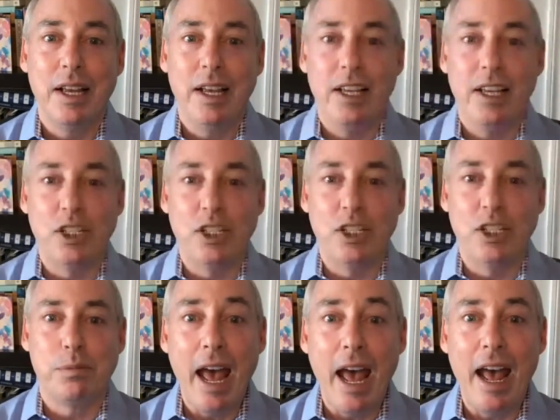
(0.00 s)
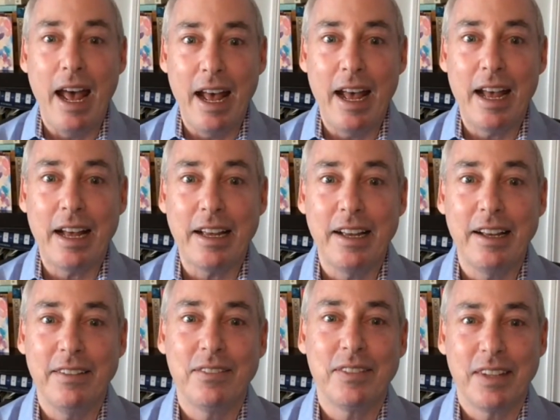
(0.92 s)
He's
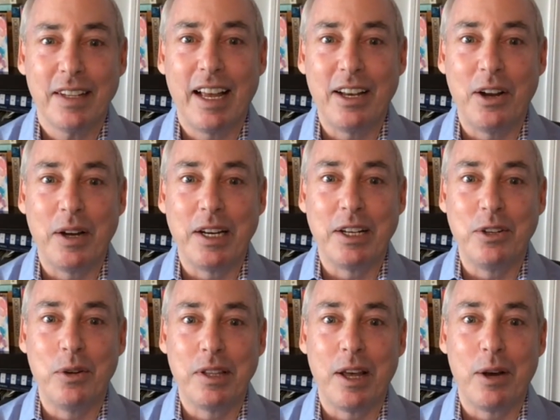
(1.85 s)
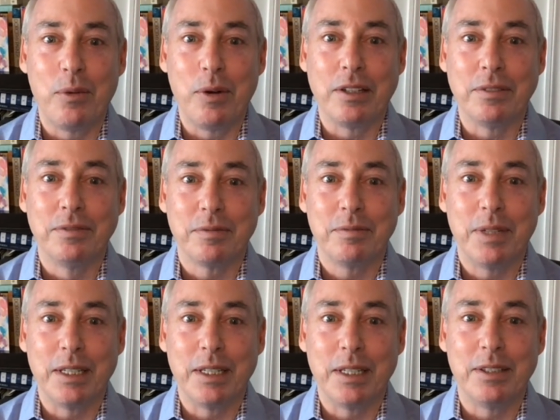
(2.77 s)
back. I know I didn't do it that well,
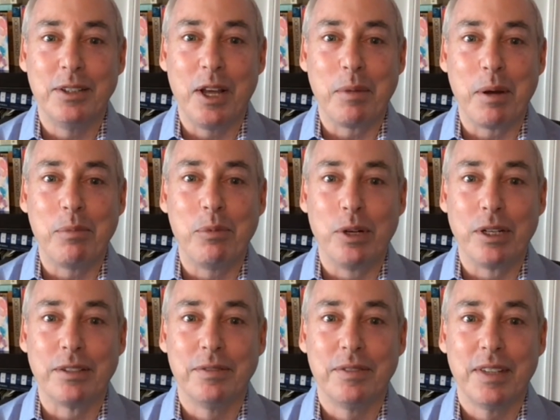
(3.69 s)
but you got my point.